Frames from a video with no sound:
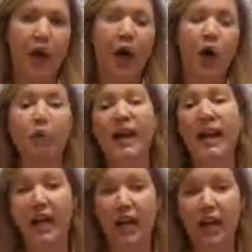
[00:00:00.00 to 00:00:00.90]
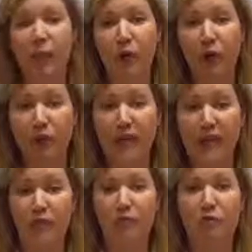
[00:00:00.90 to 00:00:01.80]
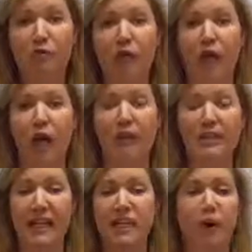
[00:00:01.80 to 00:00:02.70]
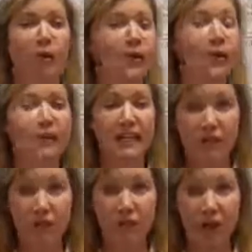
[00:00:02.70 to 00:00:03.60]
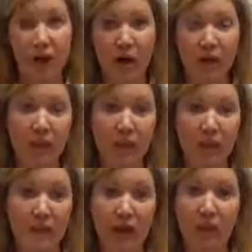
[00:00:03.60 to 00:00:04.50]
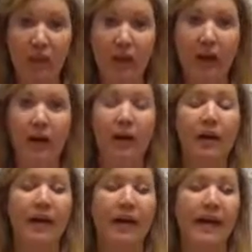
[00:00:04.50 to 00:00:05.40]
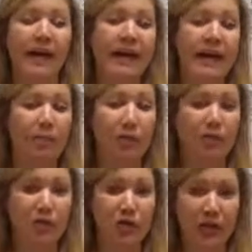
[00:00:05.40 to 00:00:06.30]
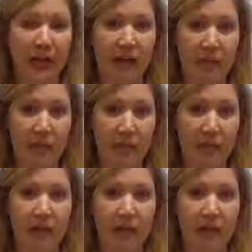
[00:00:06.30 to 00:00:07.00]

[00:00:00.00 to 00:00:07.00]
Are we getting enough protein, which really helps keep our immune system strong, to keep us healthier, and to keep our strength up?